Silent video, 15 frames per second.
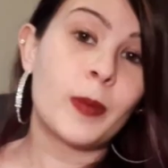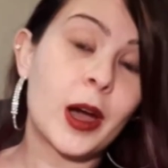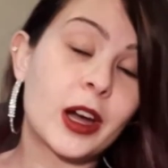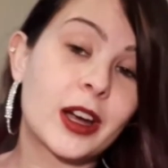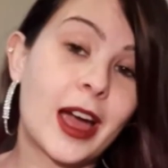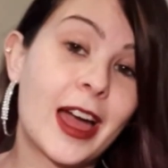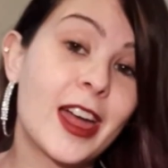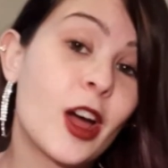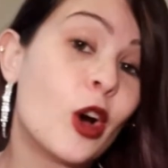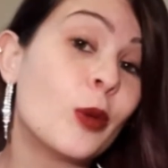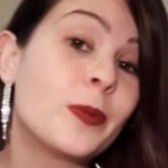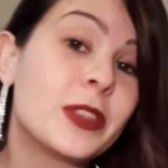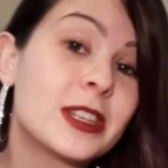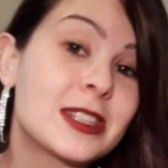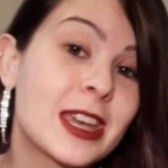Mark, I
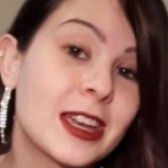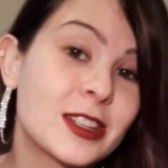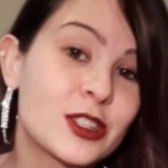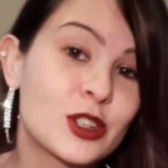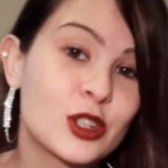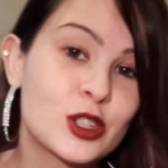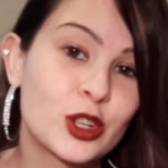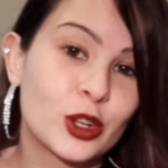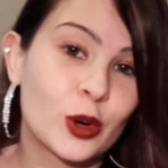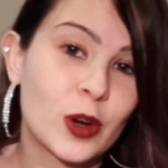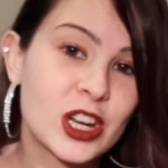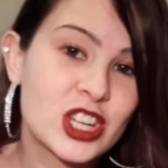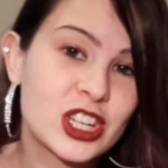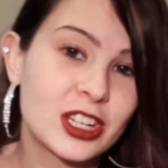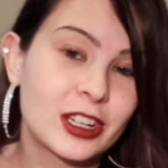hope this answers your
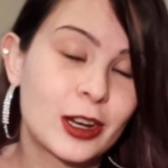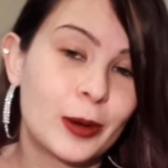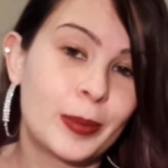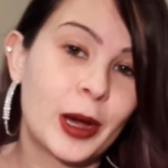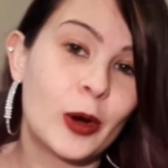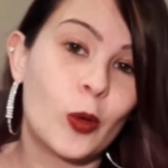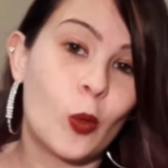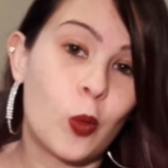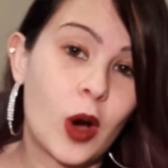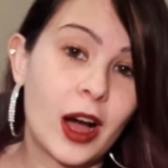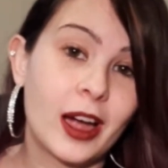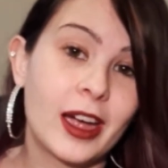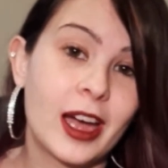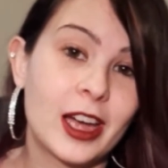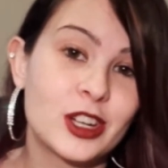question about
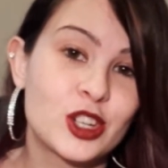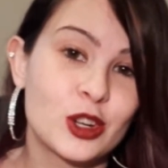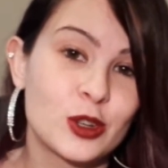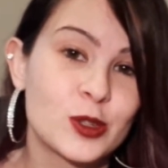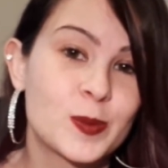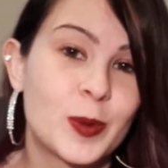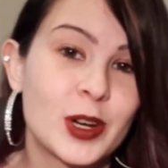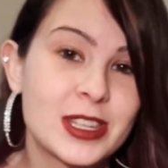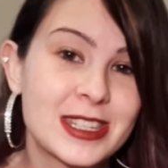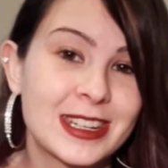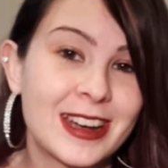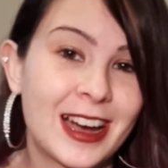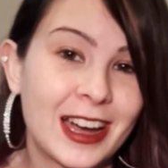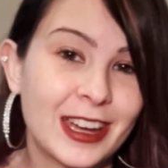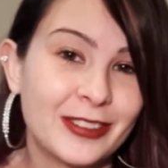why I chose Poison
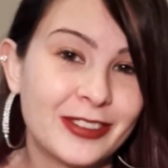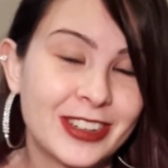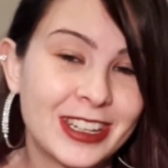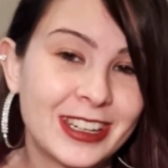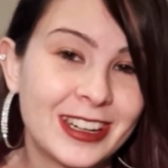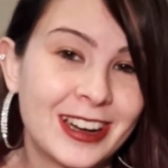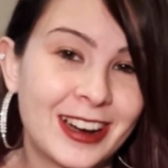Ivy.